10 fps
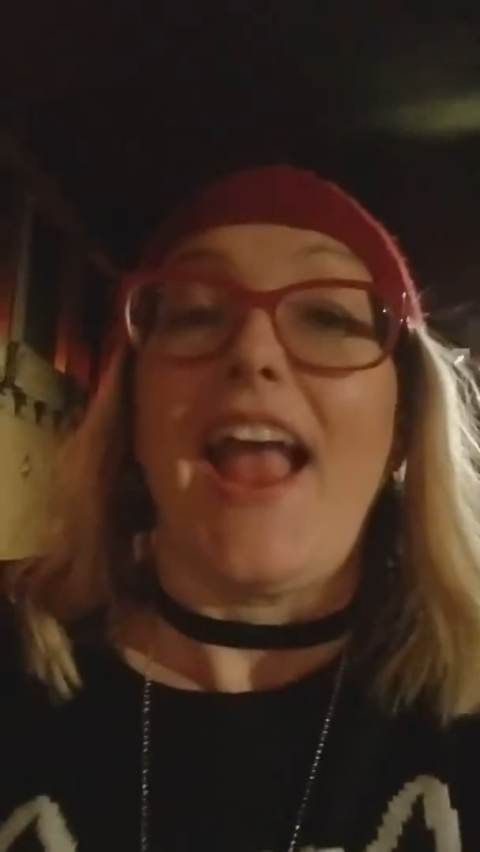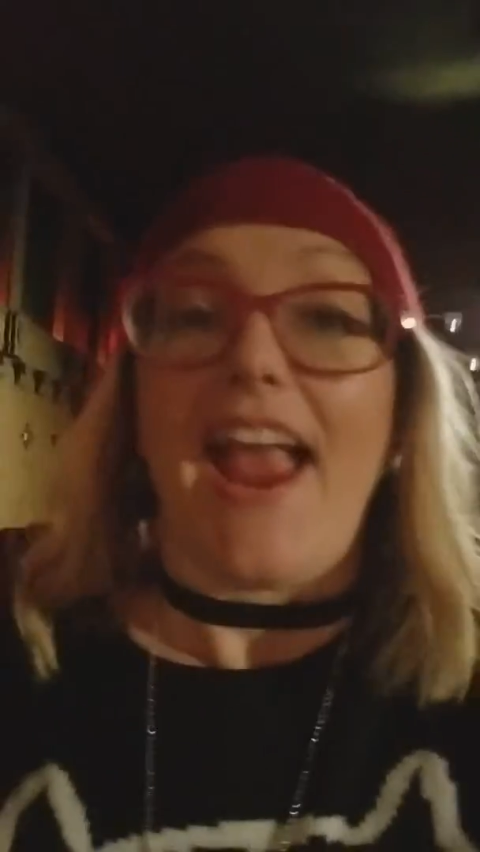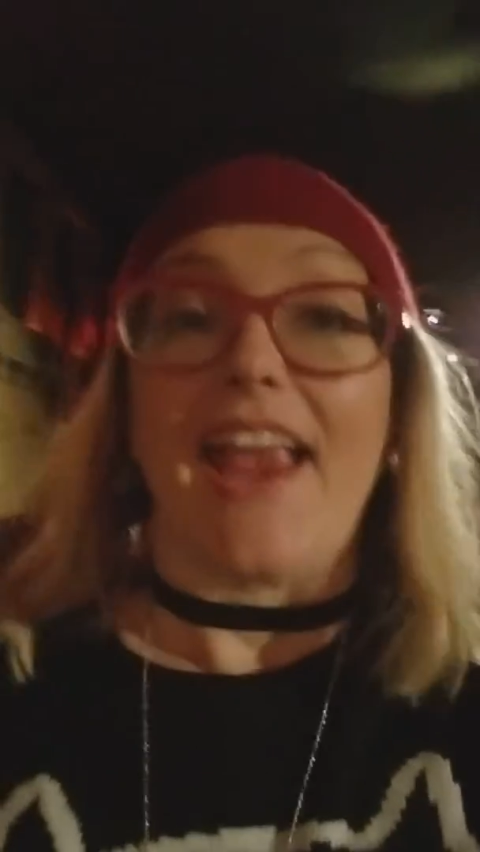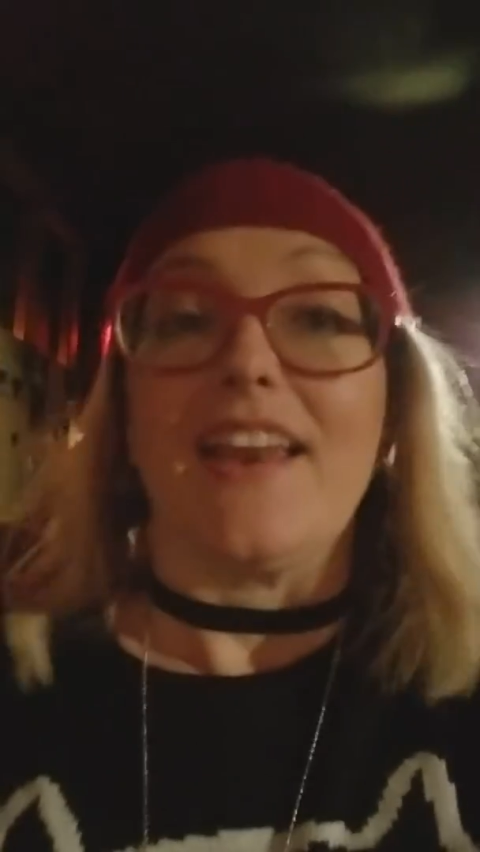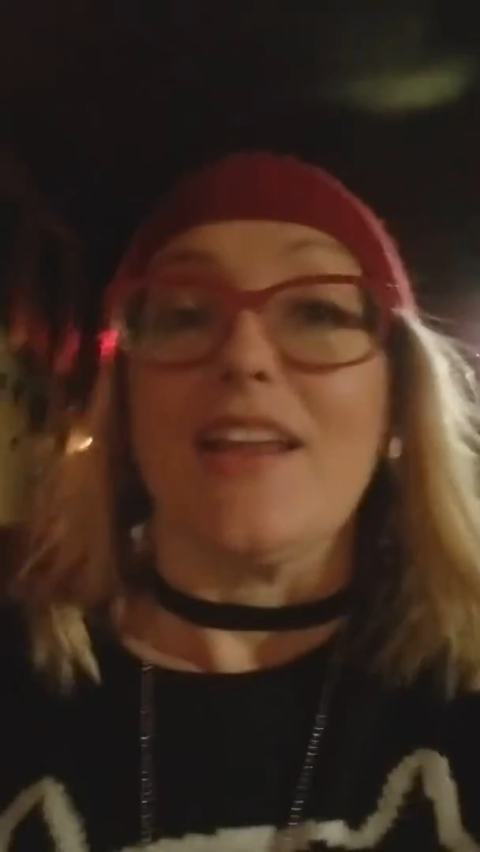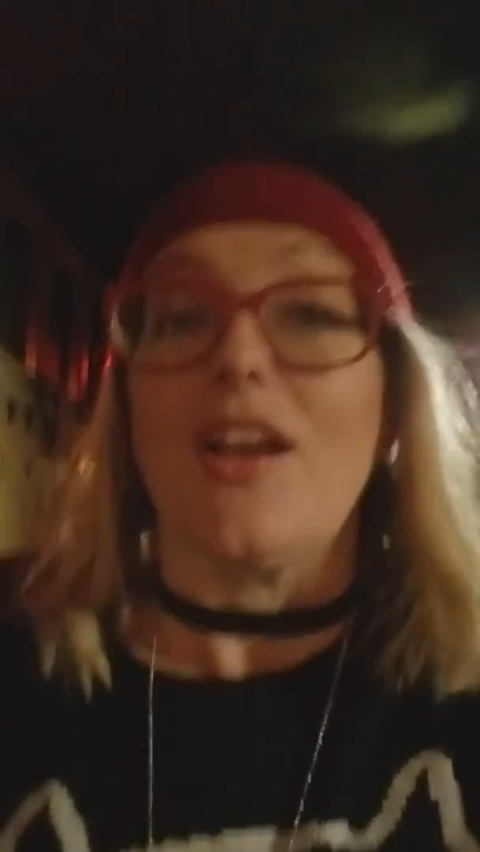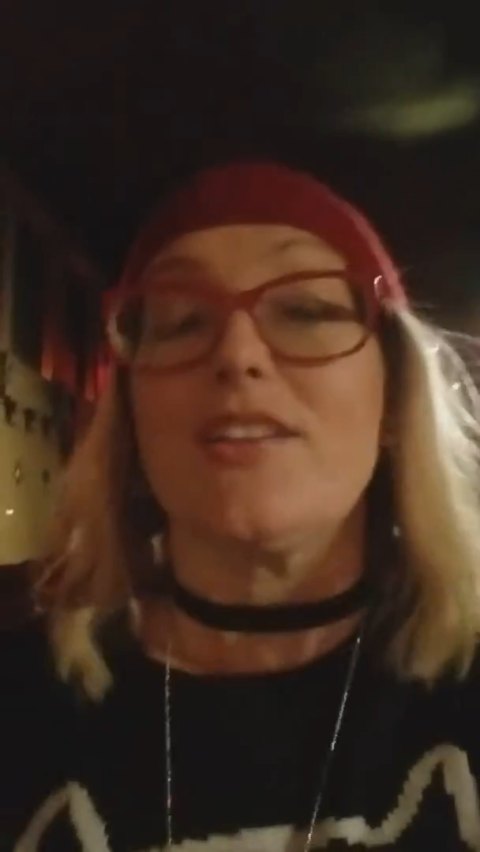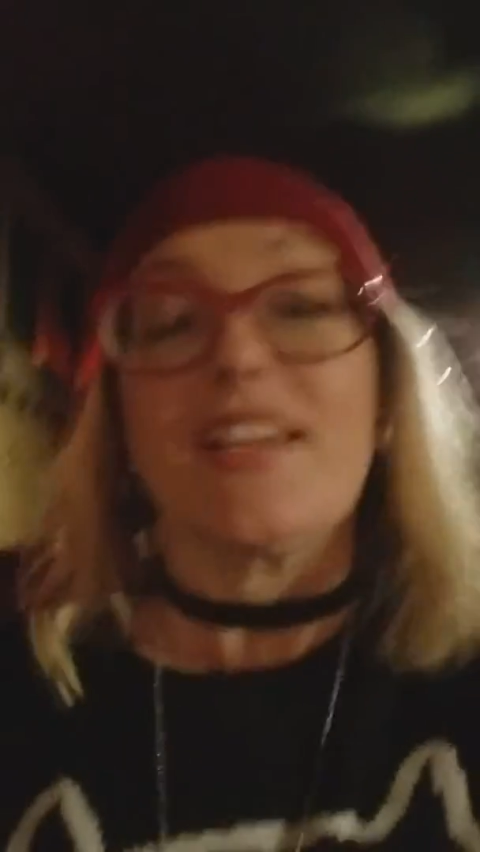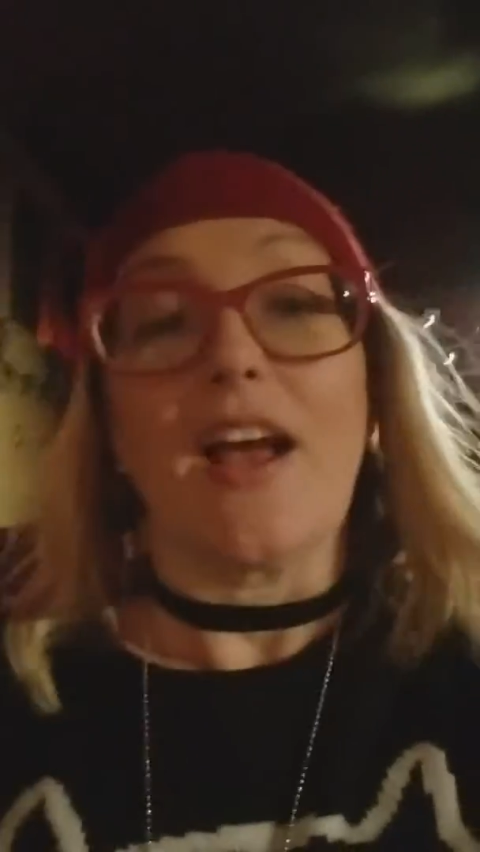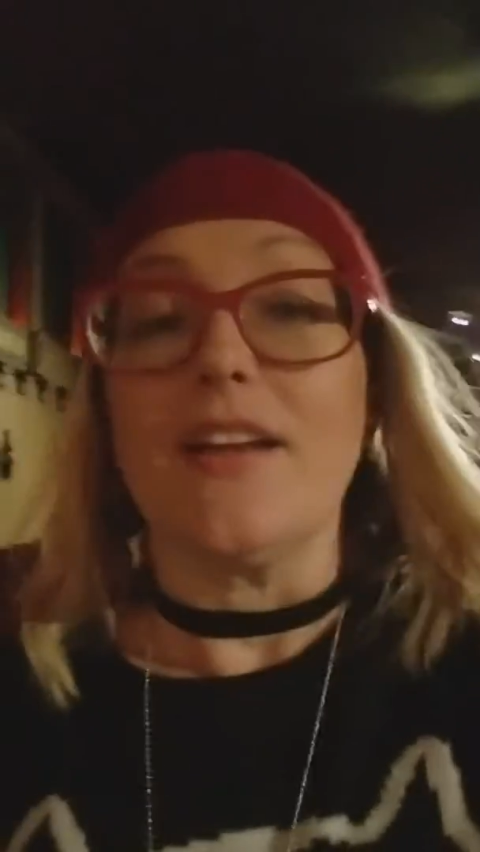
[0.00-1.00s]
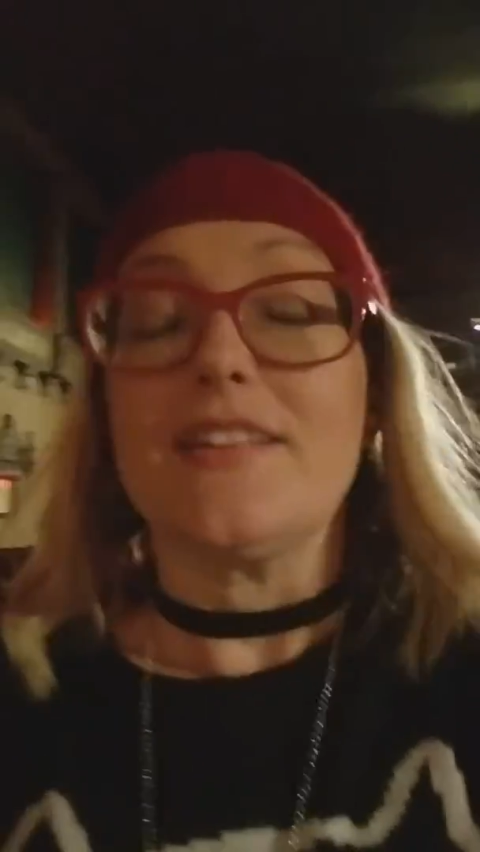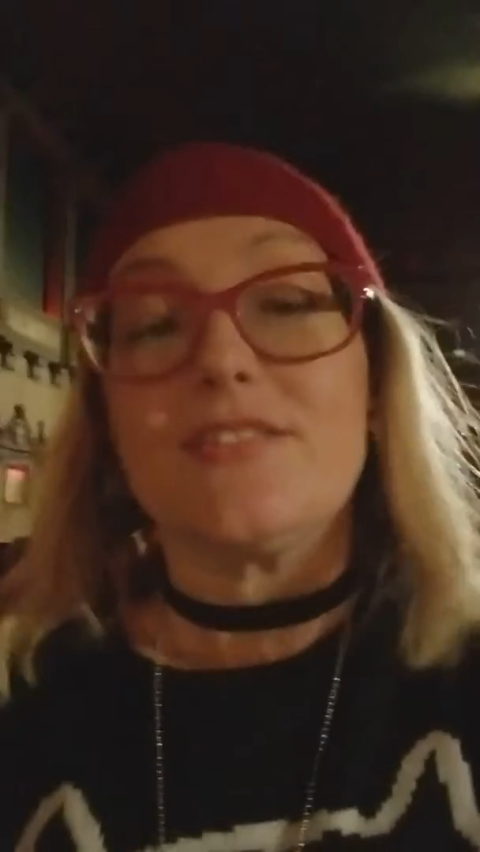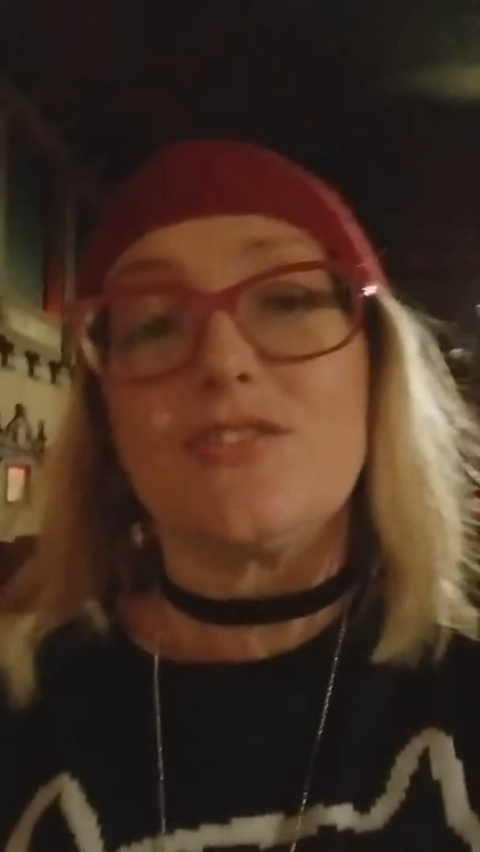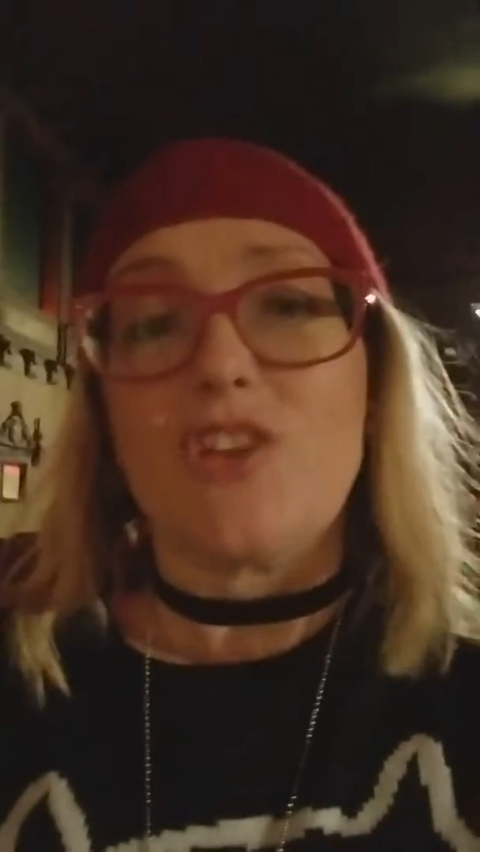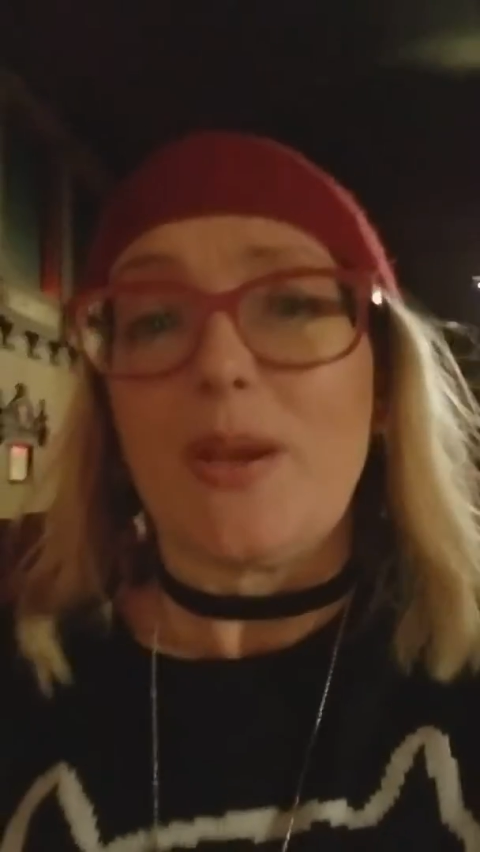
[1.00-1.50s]
And
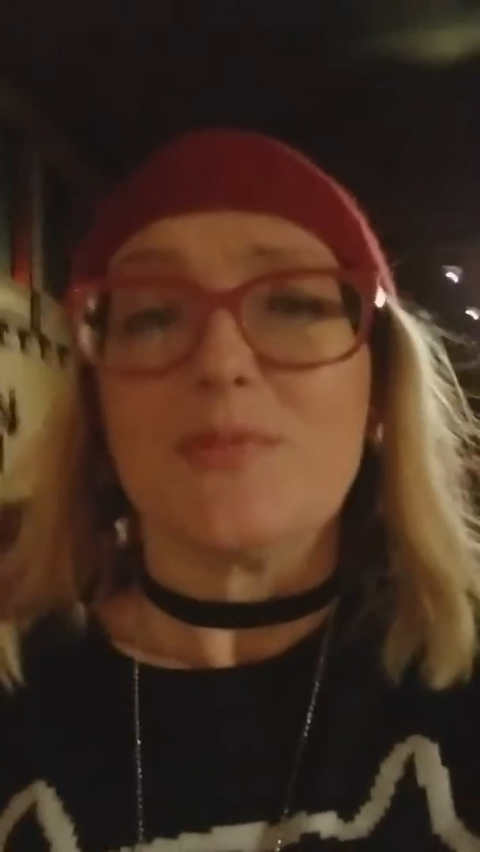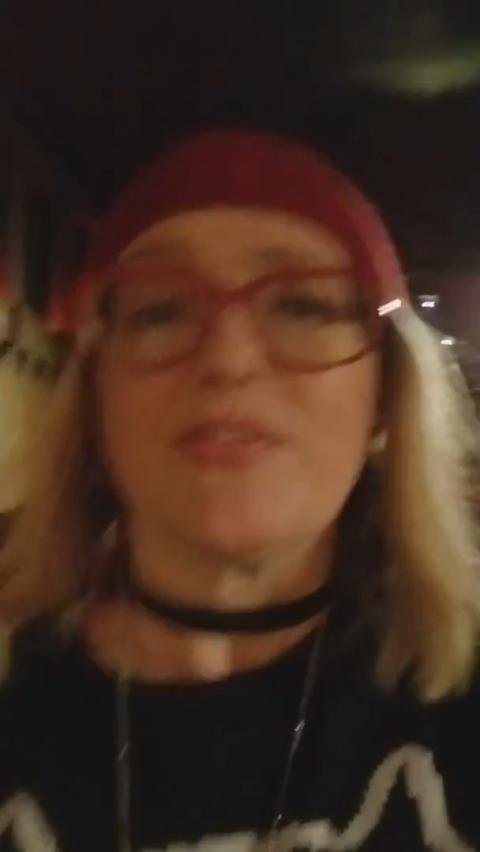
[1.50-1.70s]
James